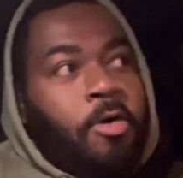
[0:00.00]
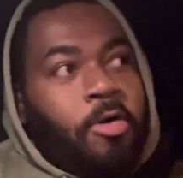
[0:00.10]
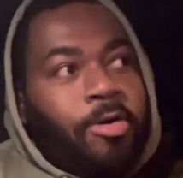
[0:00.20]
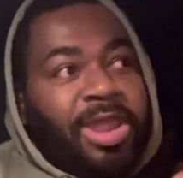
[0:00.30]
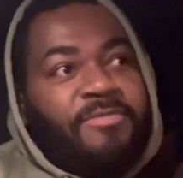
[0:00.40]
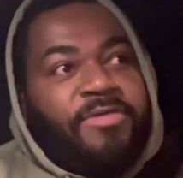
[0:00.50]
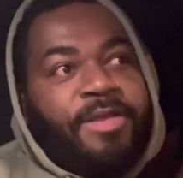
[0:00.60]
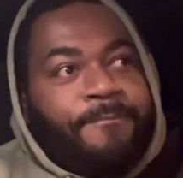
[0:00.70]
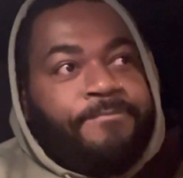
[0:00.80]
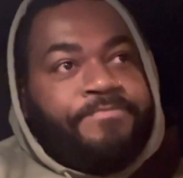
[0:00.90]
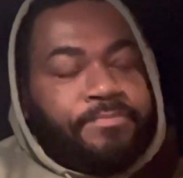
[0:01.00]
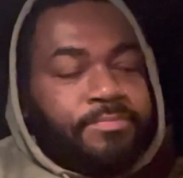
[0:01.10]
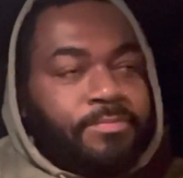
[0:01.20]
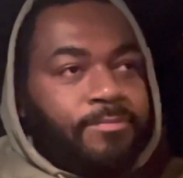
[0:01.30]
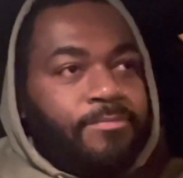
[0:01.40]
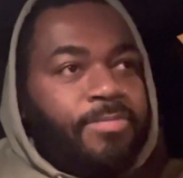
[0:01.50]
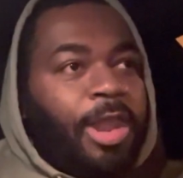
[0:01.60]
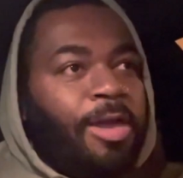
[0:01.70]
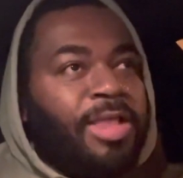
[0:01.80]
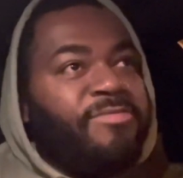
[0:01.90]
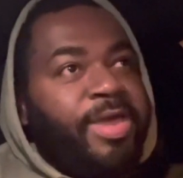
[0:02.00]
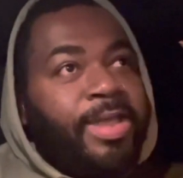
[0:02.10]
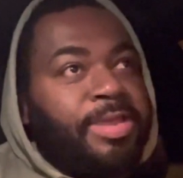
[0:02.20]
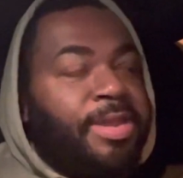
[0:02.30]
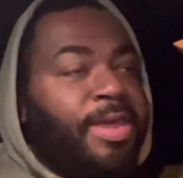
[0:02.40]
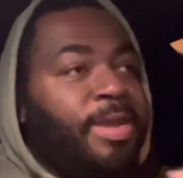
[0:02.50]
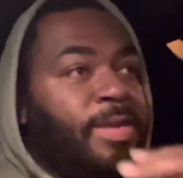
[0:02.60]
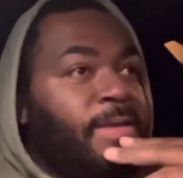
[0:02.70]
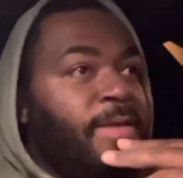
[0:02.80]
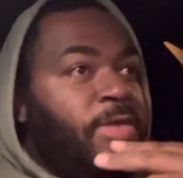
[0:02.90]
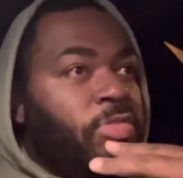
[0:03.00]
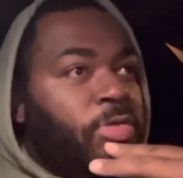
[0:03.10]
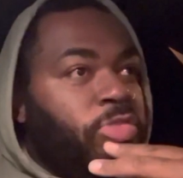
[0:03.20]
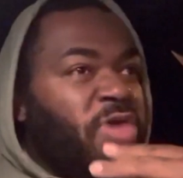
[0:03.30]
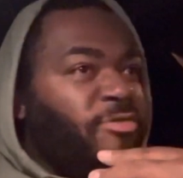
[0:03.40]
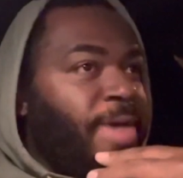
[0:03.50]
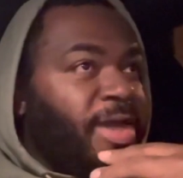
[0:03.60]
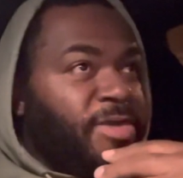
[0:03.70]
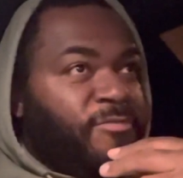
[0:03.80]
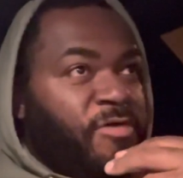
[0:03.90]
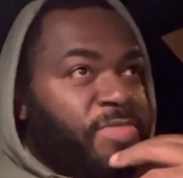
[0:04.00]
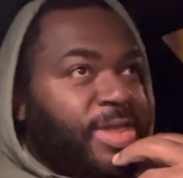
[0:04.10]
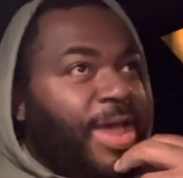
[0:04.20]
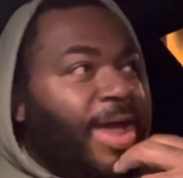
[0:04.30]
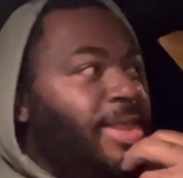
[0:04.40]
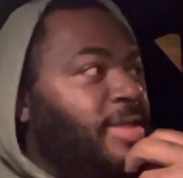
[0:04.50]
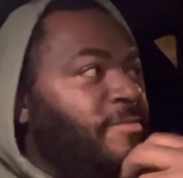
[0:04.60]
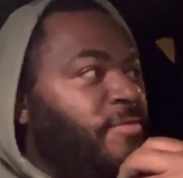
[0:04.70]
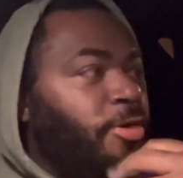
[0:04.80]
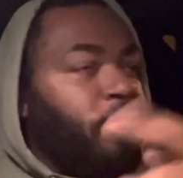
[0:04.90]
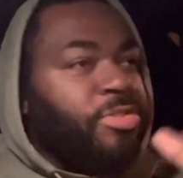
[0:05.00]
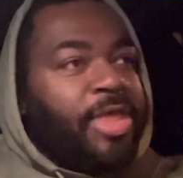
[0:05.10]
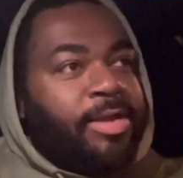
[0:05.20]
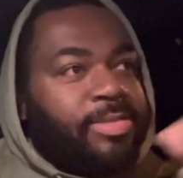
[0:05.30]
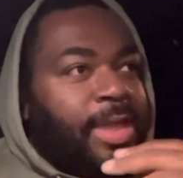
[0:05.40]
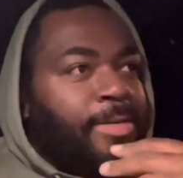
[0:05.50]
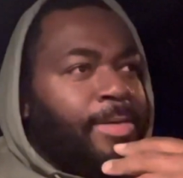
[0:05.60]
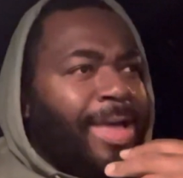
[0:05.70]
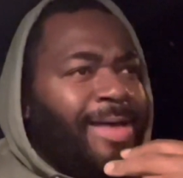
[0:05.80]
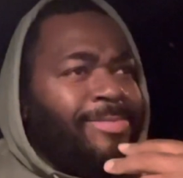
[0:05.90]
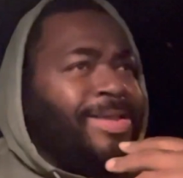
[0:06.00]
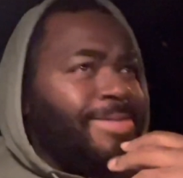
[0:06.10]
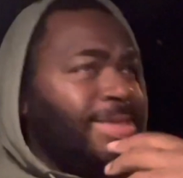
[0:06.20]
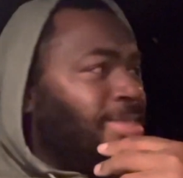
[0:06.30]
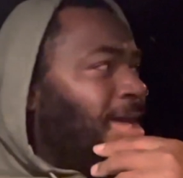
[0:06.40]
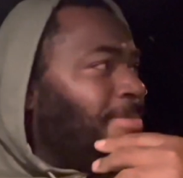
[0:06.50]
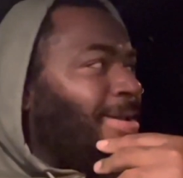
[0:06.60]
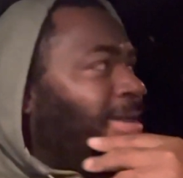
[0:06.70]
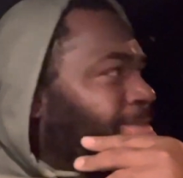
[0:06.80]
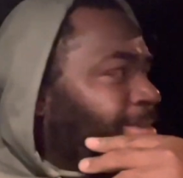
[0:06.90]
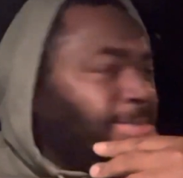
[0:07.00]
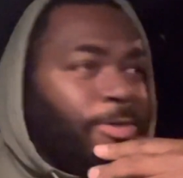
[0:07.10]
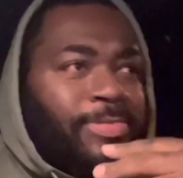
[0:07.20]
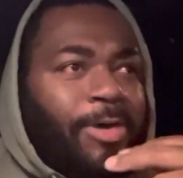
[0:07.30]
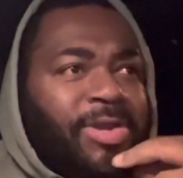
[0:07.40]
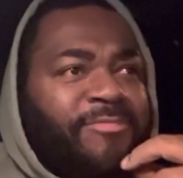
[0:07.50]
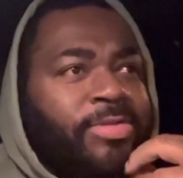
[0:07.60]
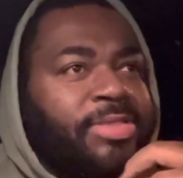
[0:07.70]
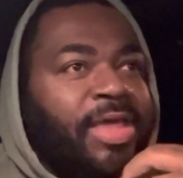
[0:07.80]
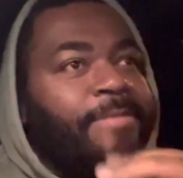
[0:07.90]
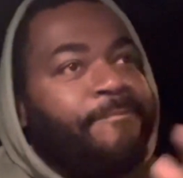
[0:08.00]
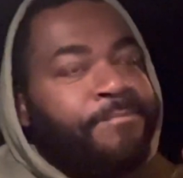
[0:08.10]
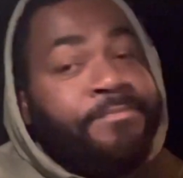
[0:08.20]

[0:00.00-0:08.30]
or live in Las Vegas and then travel back and forth to Cali. For those that are saying, how what are you talking about? That, that's whole, the whole different state.